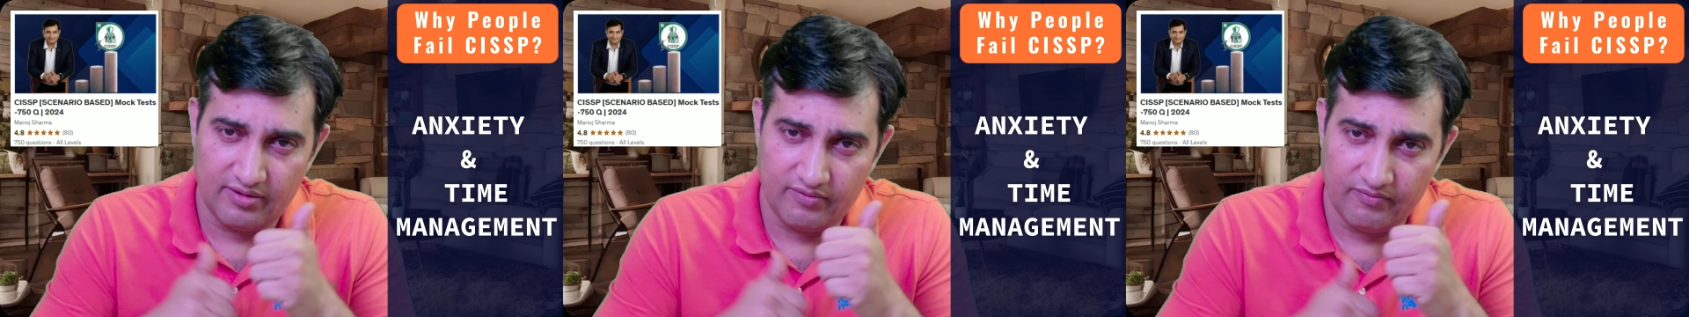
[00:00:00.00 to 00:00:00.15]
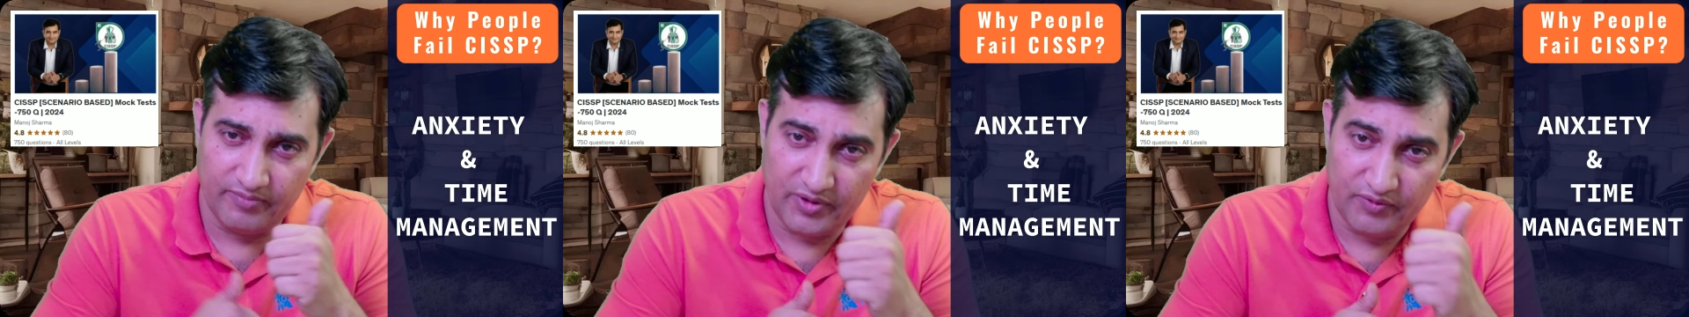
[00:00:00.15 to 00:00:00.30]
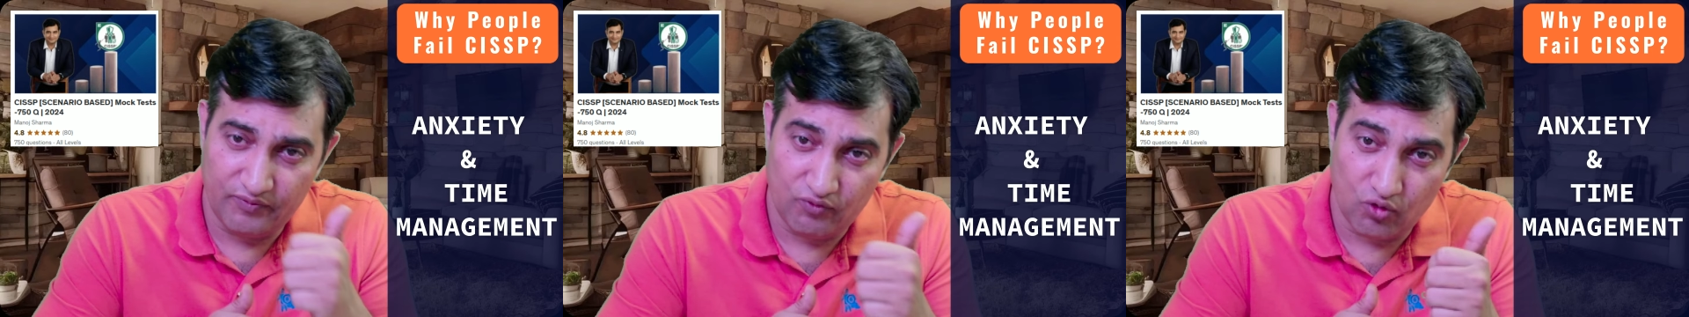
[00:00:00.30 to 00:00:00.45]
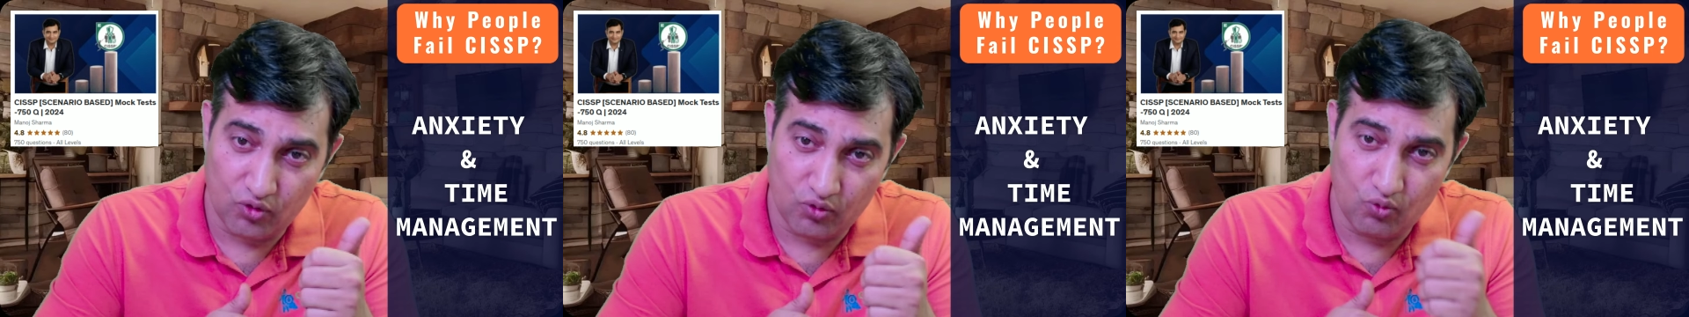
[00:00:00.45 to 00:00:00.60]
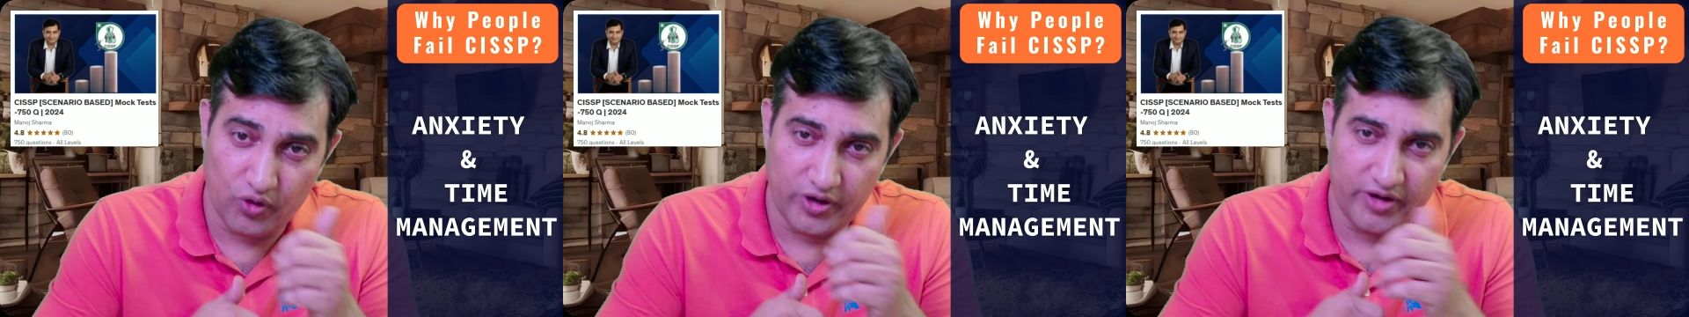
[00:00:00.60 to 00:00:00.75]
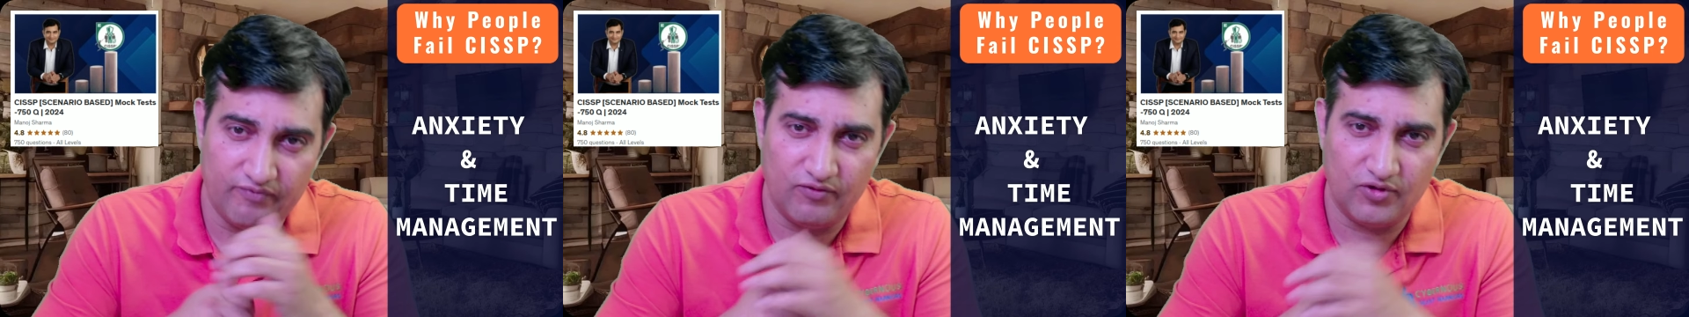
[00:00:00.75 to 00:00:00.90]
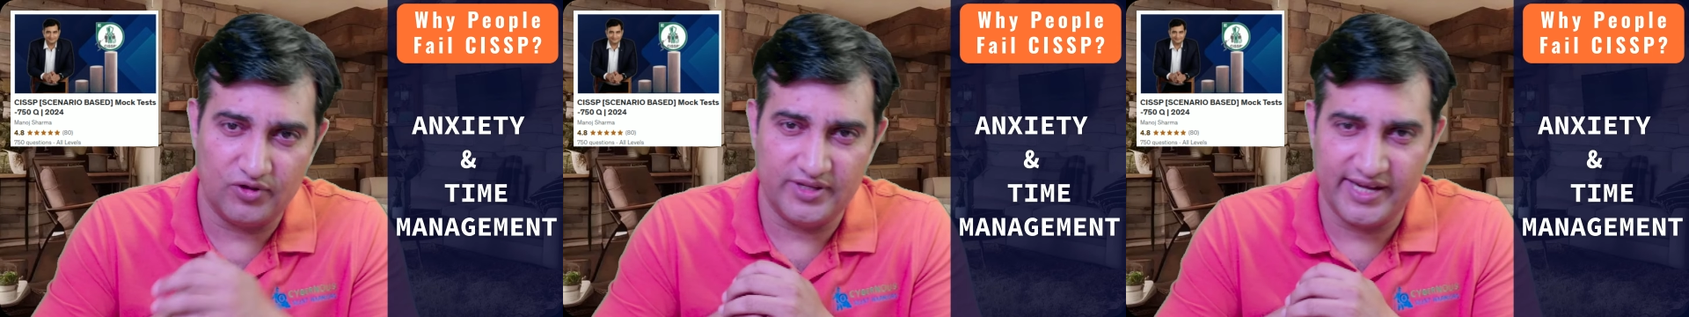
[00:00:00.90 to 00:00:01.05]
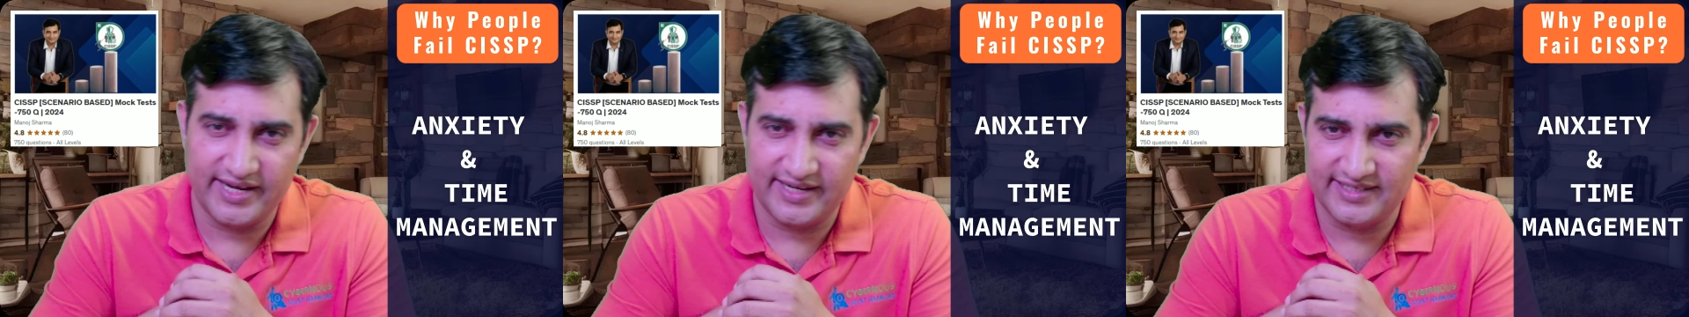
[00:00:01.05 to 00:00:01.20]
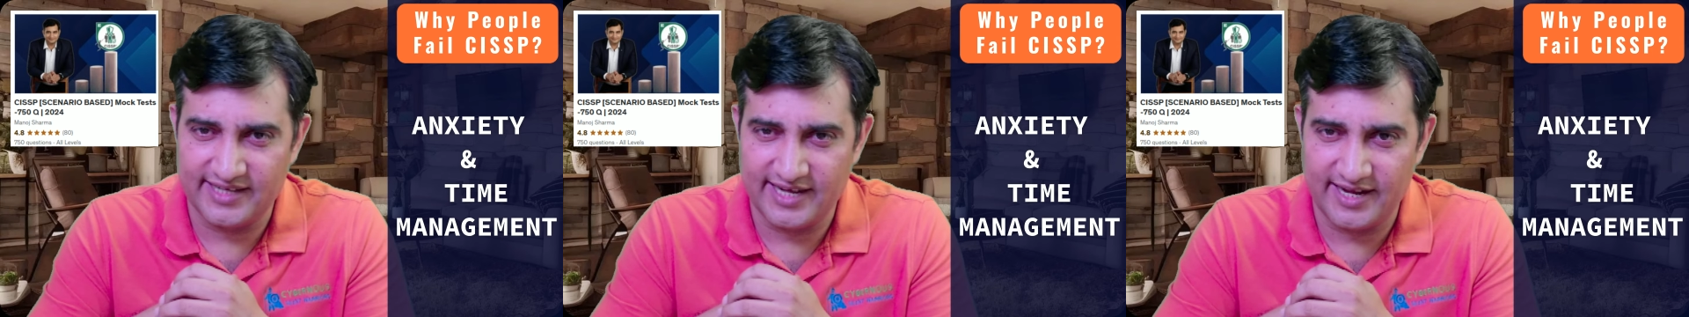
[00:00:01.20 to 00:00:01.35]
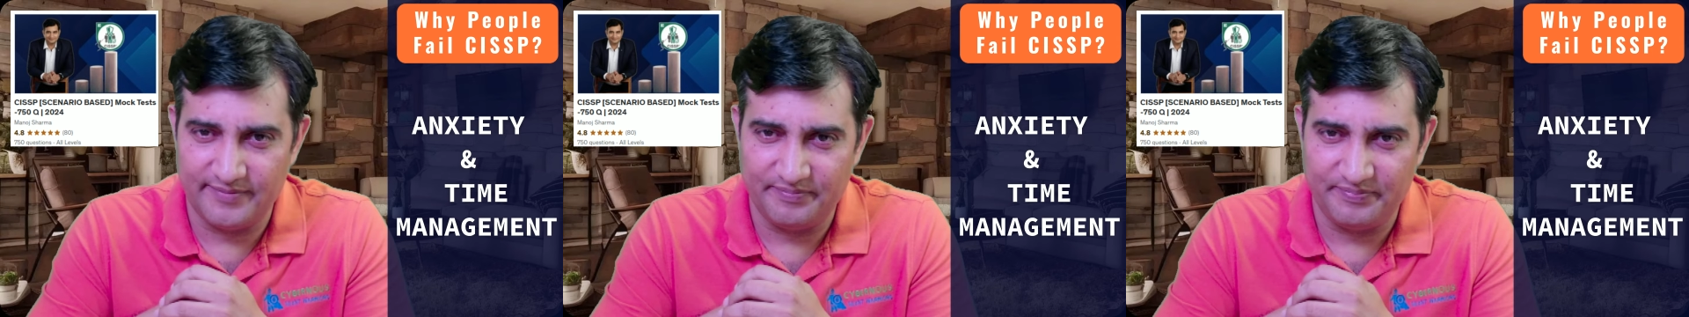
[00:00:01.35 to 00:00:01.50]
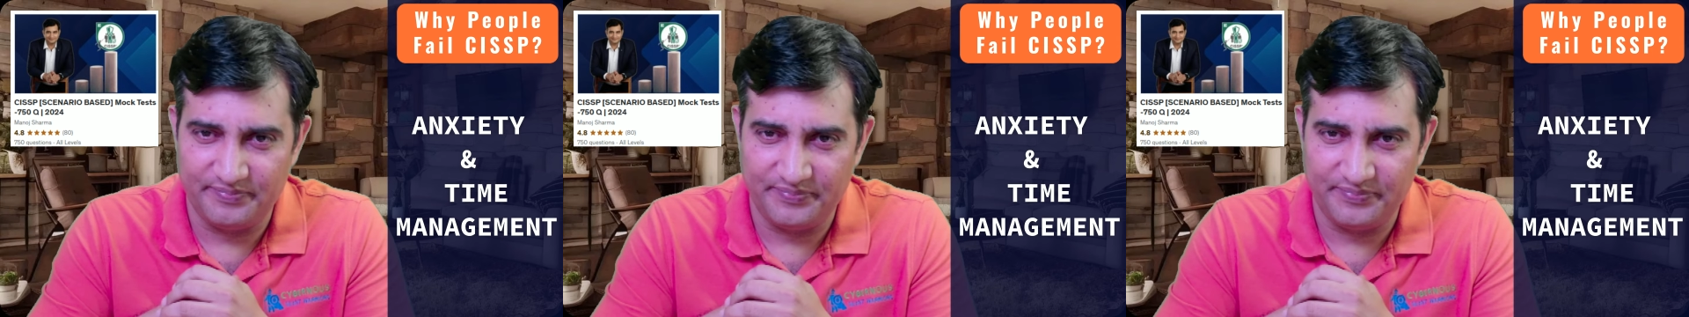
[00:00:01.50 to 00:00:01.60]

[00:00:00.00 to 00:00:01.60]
before going for the exam.